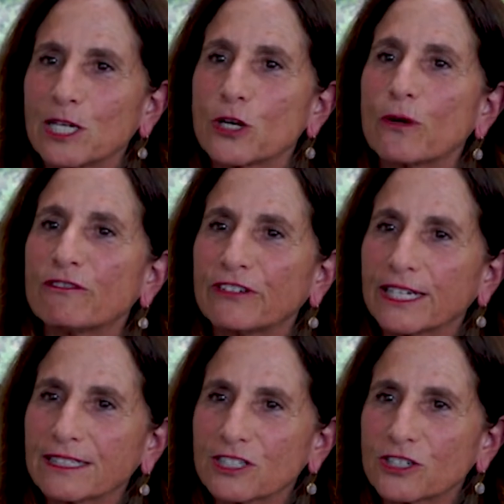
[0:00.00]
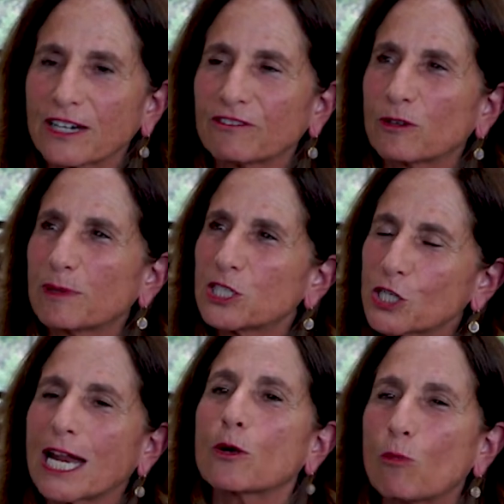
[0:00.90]
no offense, Jennifer, but
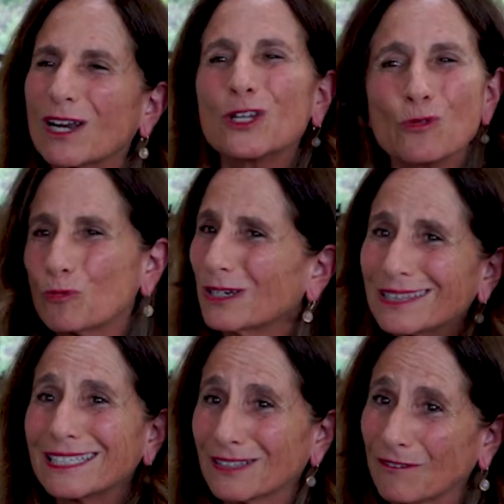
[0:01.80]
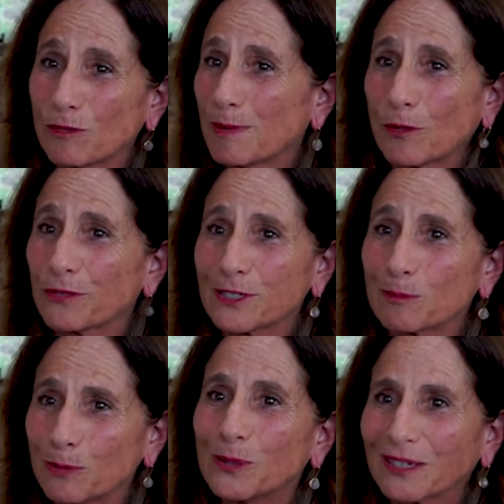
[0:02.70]
Jane, what do you really love about this
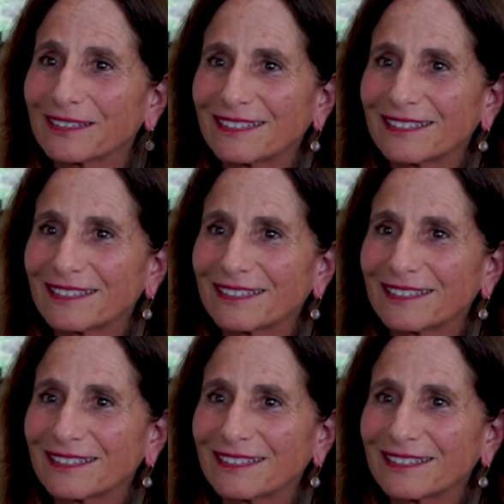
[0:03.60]
book?